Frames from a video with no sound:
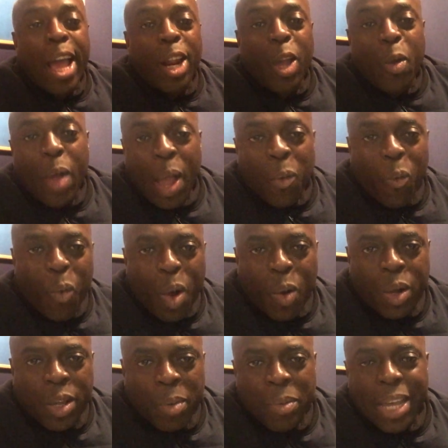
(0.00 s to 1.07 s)
Hello and
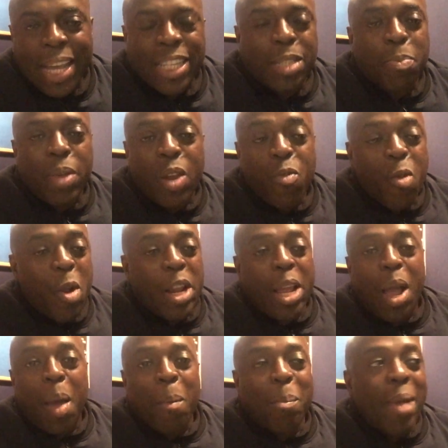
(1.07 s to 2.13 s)
welcome, it's me
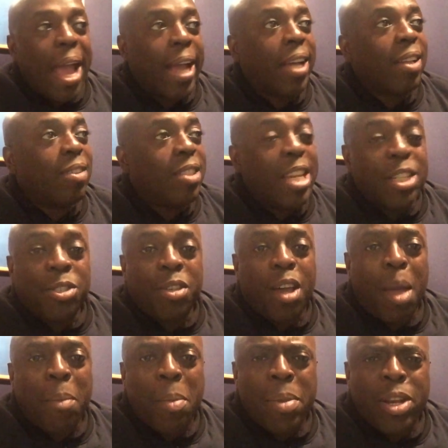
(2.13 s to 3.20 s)
Rudy, I'm back. This
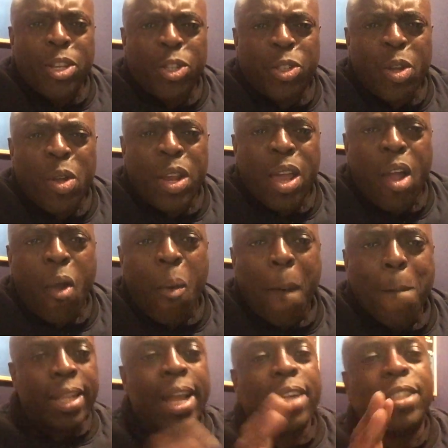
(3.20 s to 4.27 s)
time I'm in the studio.
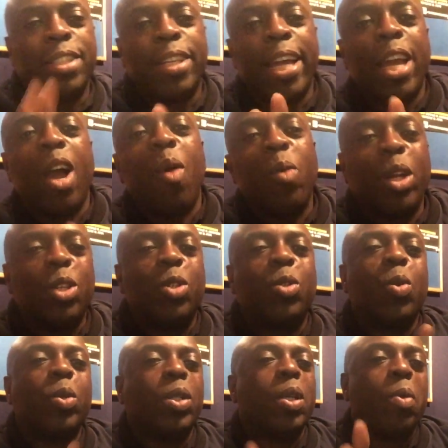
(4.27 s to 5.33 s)
Now today I wanted to
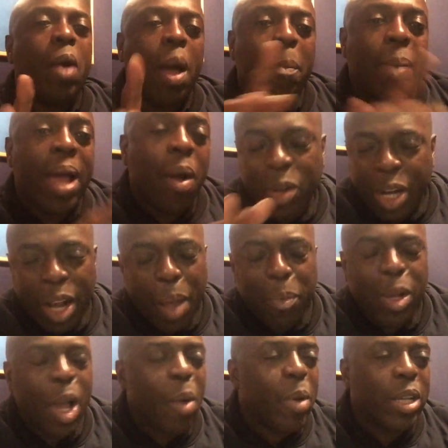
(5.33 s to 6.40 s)
talk to you about
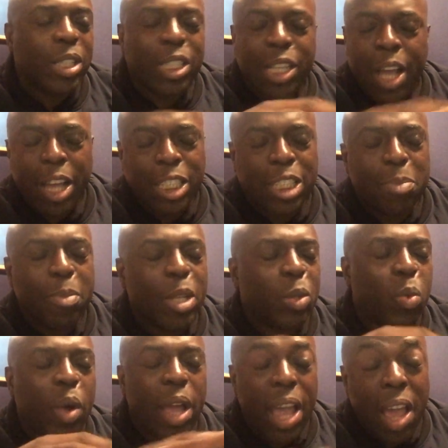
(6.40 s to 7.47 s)
club goers, customers,
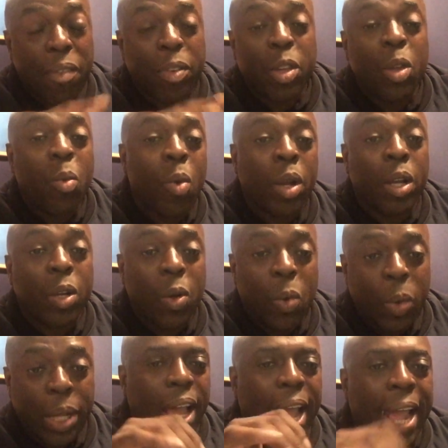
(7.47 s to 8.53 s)
whatever you want to
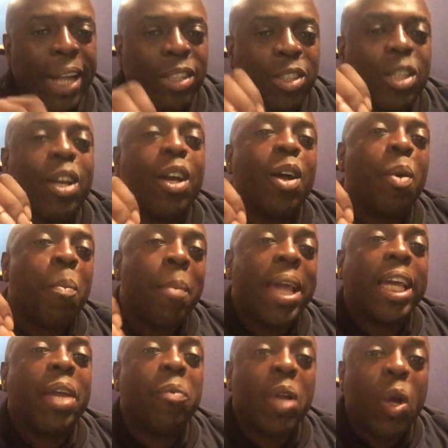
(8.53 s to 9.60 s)
call it, and uh,
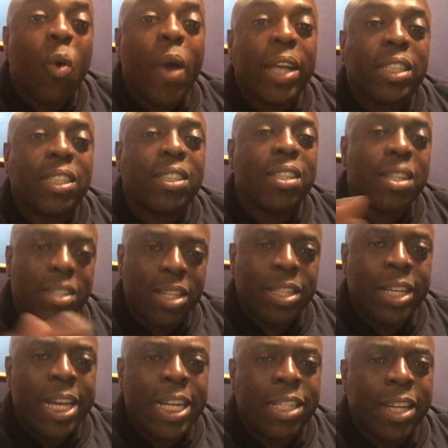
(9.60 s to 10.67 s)
making requests to
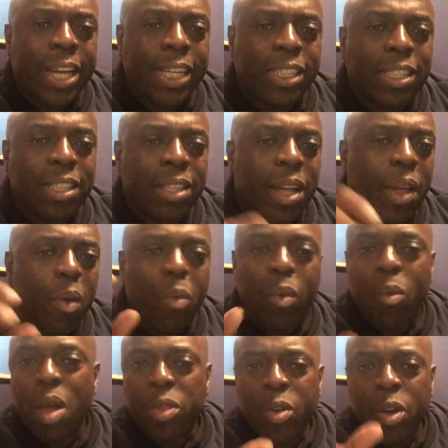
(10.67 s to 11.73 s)
DJs. Now
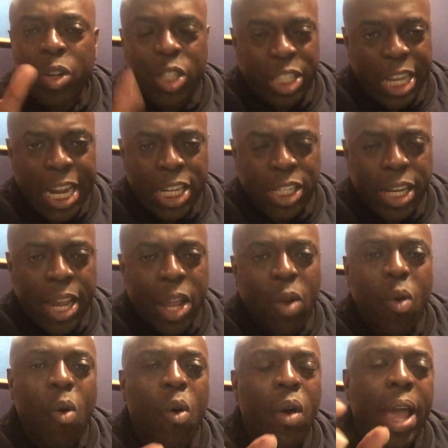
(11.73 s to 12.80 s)
whether you're a DJ
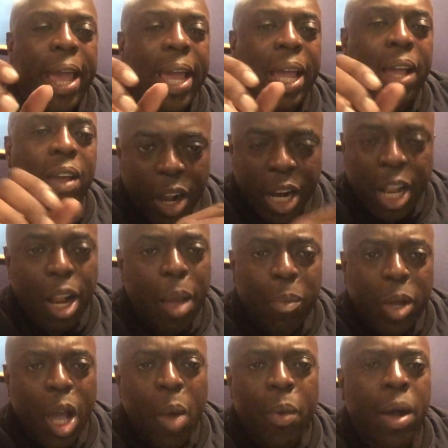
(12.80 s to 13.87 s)
or a club
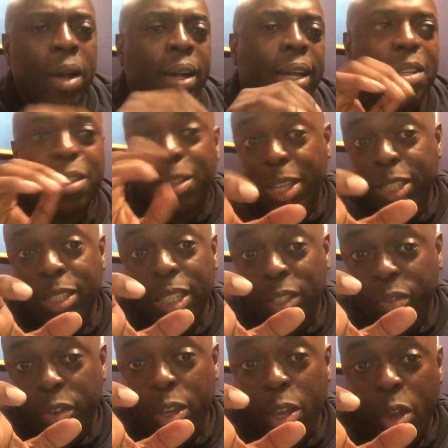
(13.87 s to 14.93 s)
goer, this is
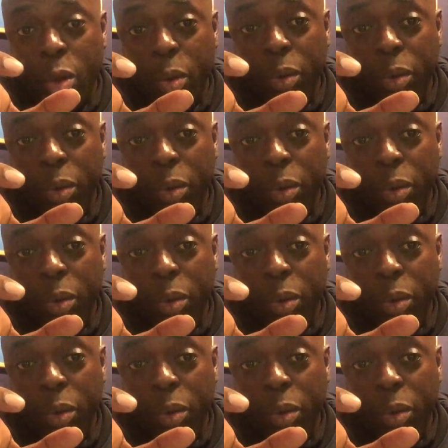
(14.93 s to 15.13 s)
for you.